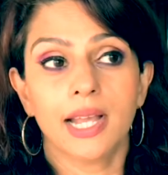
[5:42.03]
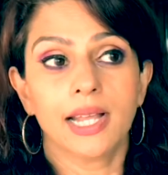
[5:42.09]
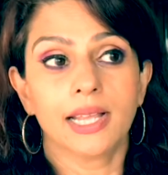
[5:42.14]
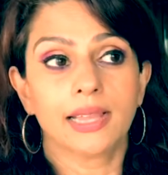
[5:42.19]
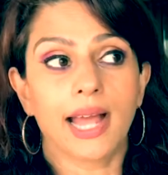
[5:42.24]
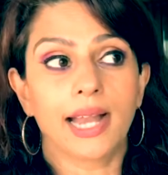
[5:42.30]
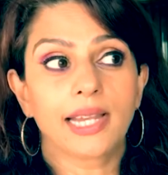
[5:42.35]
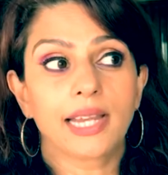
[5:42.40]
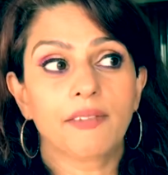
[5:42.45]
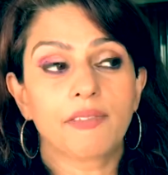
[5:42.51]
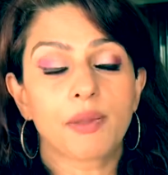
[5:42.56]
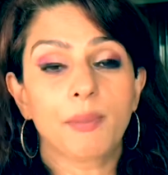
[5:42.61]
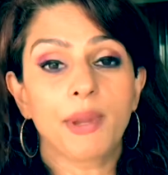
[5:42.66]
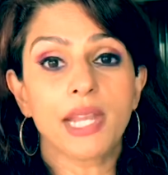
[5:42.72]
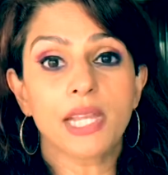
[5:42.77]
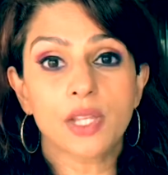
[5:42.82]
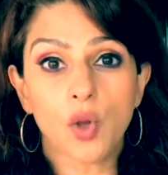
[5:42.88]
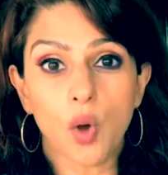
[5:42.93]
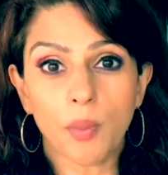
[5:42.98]
that gives
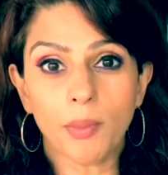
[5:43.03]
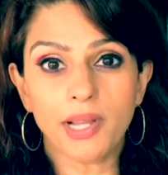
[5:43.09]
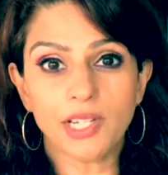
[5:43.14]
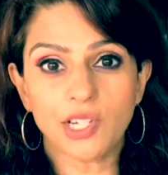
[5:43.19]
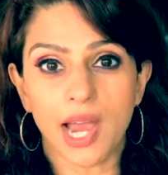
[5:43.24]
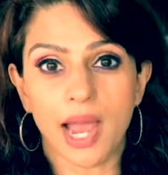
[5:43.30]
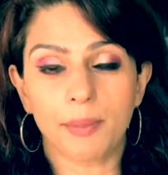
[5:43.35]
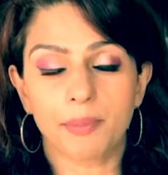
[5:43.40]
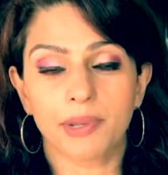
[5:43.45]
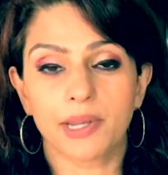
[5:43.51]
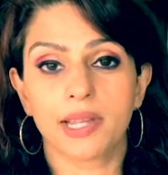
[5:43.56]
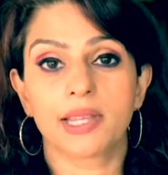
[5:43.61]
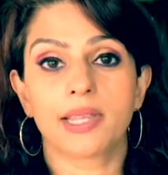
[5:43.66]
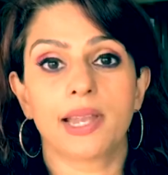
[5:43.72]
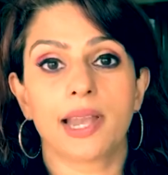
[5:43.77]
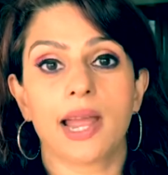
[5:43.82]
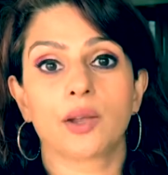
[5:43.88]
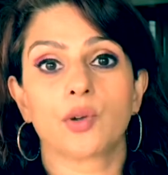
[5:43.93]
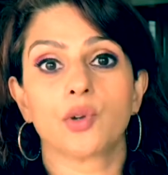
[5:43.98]
me so much happiness
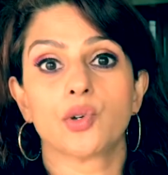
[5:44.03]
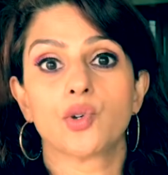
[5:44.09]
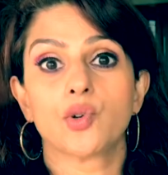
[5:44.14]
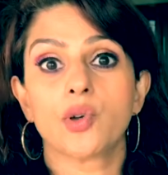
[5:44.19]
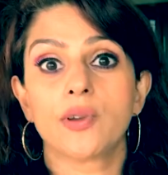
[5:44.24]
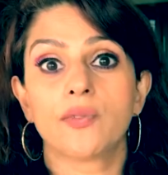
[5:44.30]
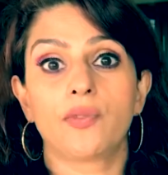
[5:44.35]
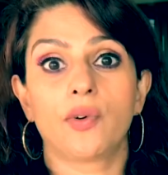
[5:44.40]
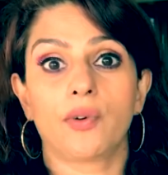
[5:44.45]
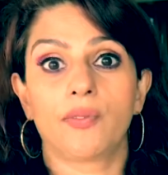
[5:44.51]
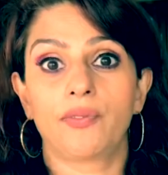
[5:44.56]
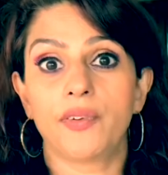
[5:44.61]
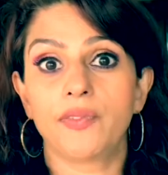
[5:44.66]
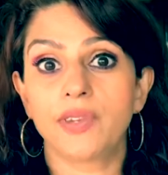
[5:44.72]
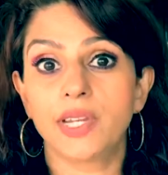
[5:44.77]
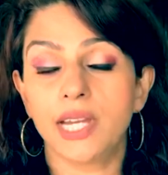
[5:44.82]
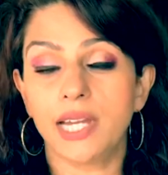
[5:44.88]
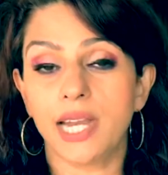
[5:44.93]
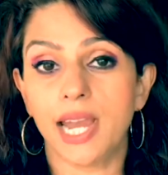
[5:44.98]
that I could do it for
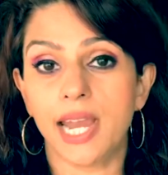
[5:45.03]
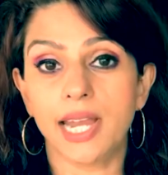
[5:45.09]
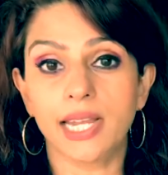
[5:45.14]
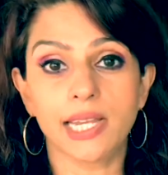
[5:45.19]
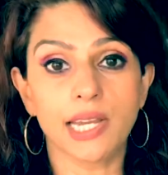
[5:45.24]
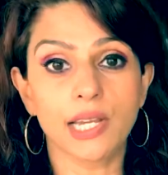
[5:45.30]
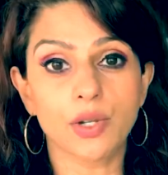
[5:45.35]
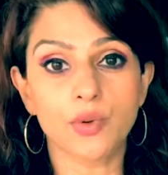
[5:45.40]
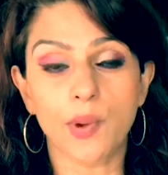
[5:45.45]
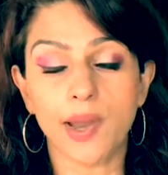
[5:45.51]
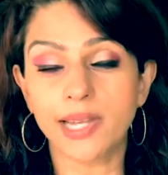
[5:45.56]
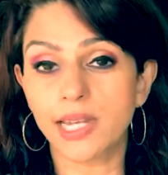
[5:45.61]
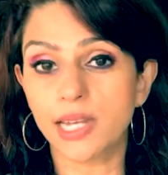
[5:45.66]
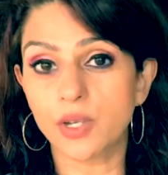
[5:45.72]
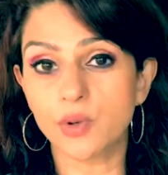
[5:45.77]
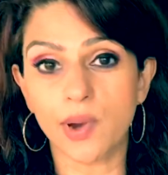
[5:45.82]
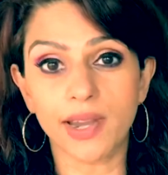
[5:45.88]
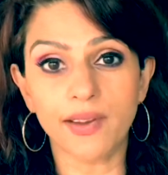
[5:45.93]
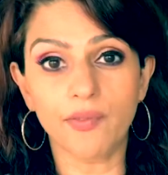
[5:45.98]
15, 18,
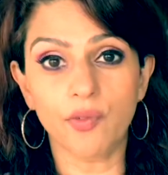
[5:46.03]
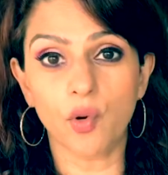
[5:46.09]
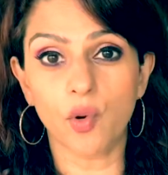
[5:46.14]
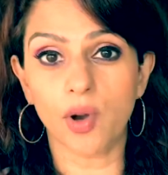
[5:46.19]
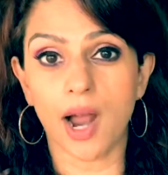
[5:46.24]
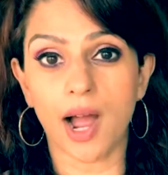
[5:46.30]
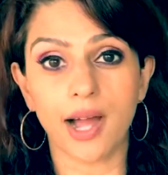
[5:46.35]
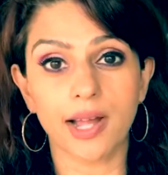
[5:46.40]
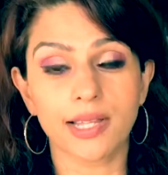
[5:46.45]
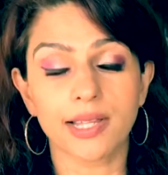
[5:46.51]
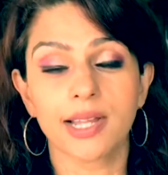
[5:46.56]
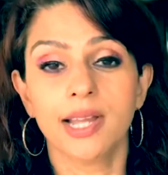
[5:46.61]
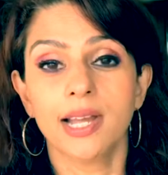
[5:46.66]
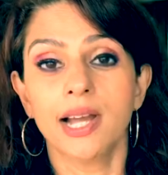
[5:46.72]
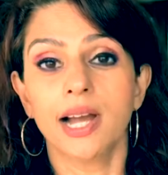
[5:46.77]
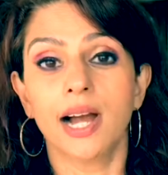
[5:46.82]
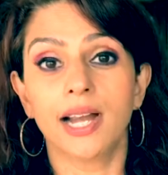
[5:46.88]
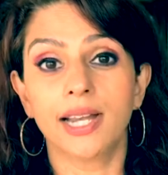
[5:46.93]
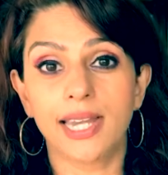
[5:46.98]
20, 24 hours
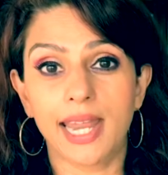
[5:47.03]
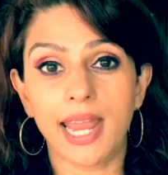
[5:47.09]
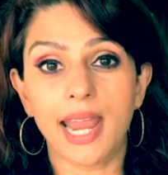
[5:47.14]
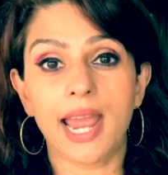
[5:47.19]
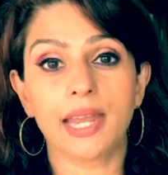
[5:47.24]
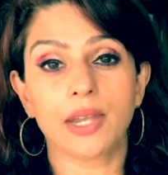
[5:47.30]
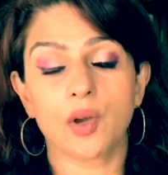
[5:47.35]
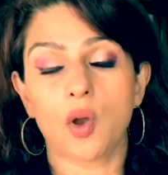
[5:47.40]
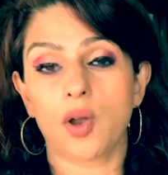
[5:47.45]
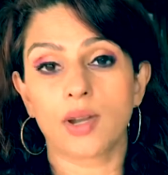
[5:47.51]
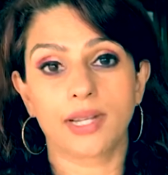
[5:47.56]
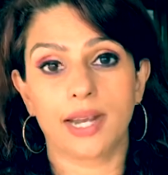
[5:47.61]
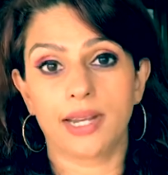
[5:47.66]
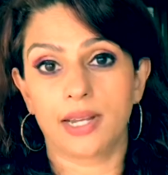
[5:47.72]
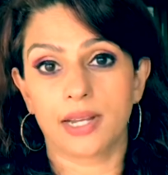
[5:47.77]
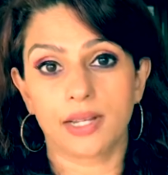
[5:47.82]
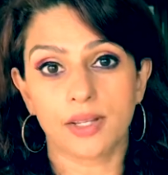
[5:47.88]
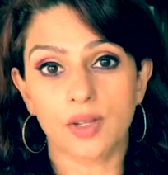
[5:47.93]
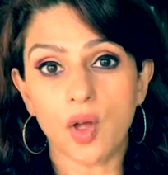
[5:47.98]
a day and not
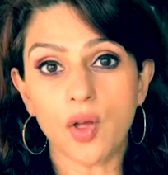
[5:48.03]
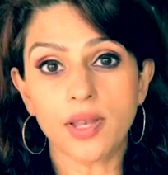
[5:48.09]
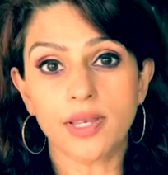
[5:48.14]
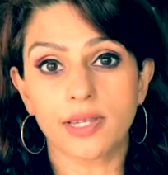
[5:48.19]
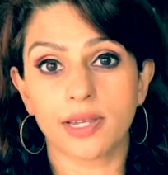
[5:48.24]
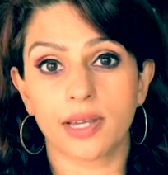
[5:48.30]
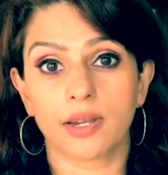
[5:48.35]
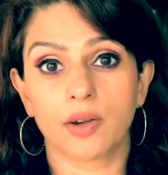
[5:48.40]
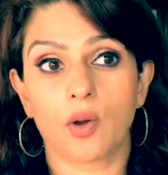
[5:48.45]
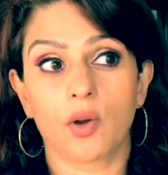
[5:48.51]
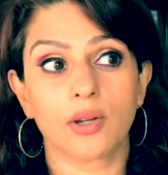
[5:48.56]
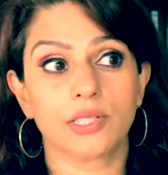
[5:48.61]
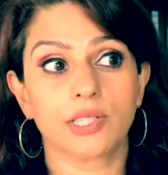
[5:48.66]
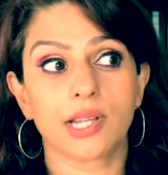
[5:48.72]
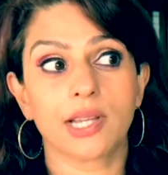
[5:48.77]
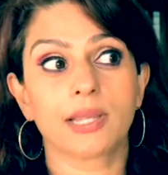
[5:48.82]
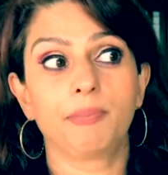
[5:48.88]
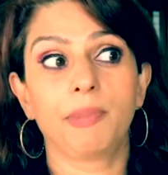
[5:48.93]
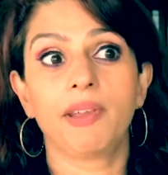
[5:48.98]
get exhausted, or
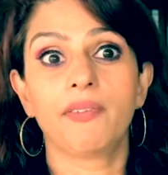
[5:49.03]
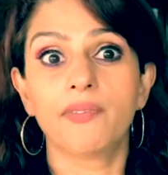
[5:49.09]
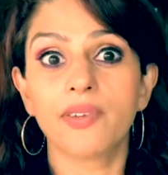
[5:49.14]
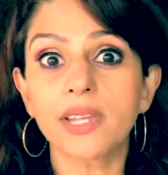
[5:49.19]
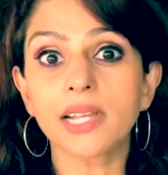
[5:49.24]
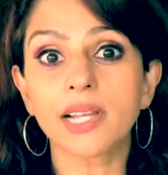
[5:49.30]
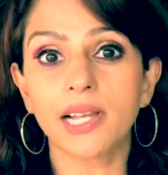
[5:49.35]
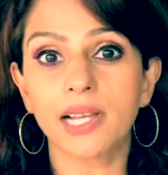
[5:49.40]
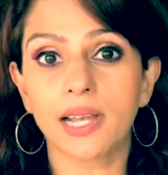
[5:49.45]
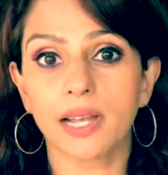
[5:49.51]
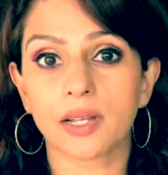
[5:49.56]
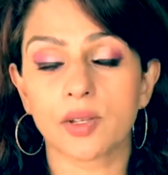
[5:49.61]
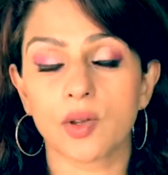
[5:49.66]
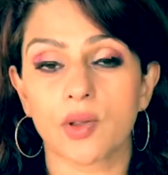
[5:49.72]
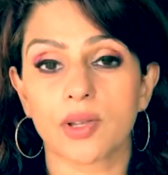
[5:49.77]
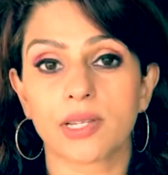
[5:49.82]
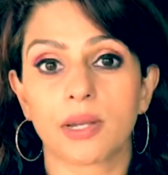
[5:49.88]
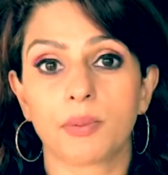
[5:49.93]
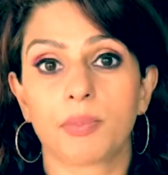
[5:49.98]
just be physically
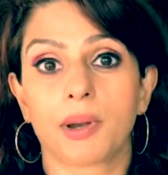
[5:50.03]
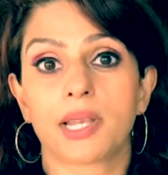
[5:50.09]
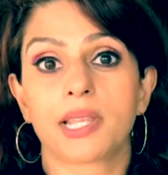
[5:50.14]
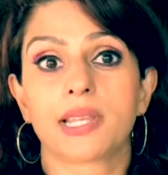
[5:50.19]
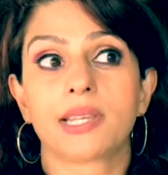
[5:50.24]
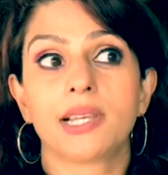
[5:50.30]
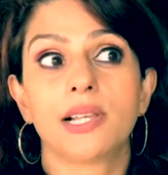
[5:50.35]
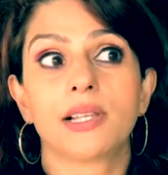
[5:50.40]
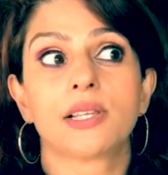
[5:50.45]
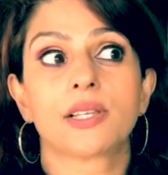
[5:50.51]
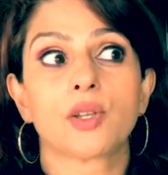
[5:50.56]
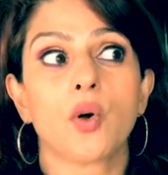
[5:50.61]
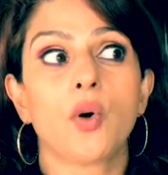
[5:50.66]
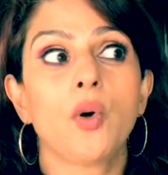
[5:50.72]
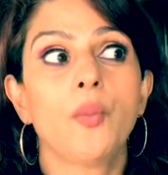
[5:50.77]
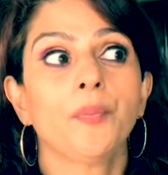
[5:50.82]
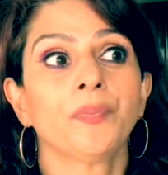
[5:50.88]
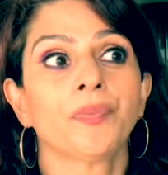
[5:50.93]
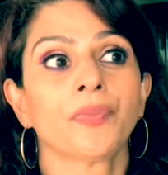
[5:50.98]
exhausted but still
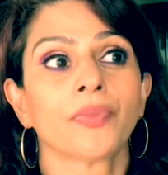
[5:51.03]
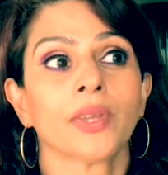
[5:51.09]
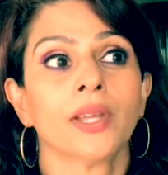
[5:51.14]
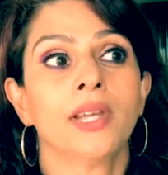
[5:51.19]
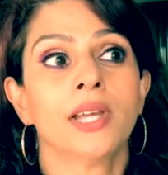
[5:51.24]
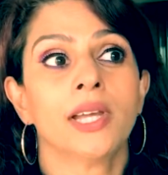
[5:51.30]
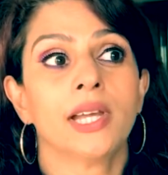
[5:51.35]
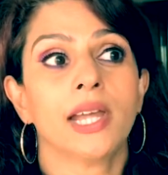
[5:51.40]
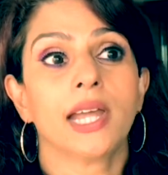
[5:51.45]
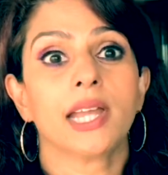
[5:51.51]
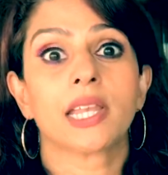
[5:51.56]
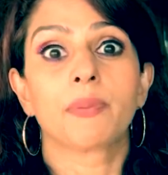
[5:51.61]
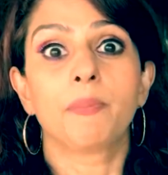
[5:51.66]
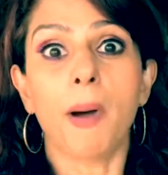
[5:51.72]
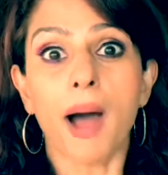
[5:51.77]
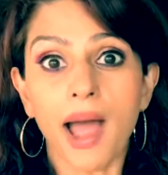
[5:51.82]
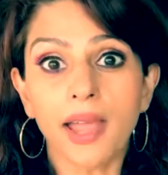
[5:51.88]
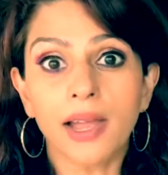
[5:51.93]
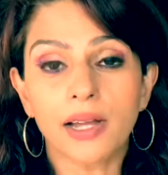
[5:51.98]
so
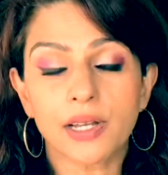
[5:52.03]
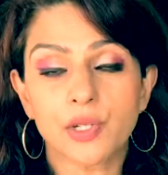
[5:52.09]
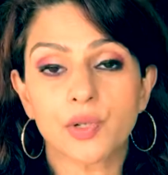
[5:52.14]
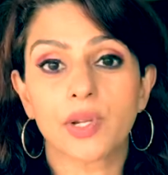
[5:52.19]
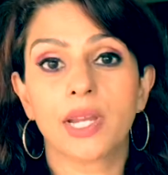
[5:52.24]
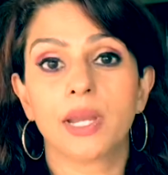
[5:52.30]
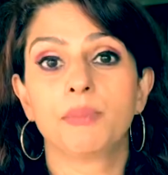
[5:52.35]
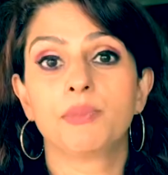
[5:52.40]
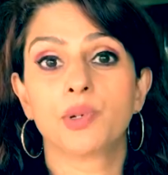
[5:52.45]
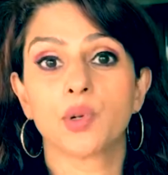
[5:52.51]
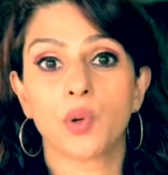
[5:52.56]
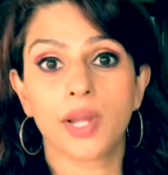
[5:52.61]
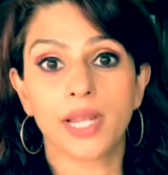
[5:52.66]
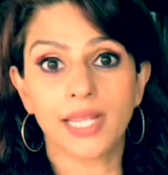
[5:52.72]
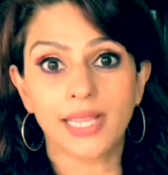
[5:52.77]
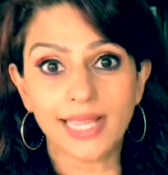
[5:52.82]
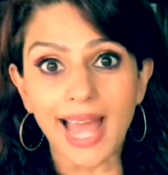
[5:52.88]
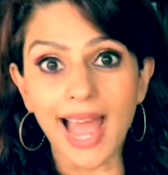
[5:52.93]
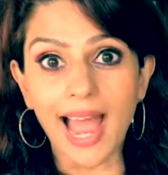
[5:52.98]
inspired to keep
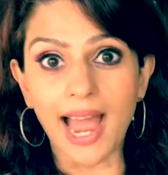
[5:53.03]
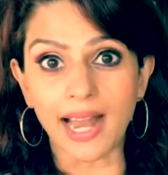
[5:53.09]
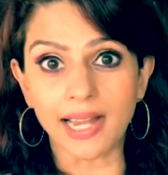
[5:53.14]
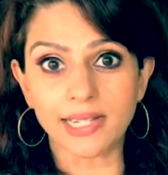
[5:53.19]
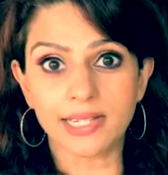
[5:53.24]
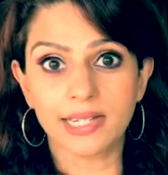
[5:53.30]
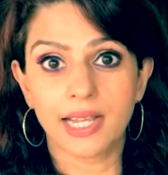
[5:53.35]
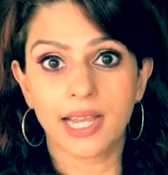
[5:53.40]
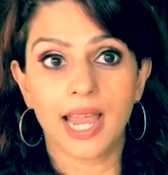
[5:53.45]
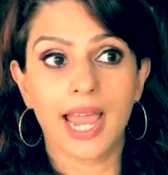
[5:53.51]
doing that?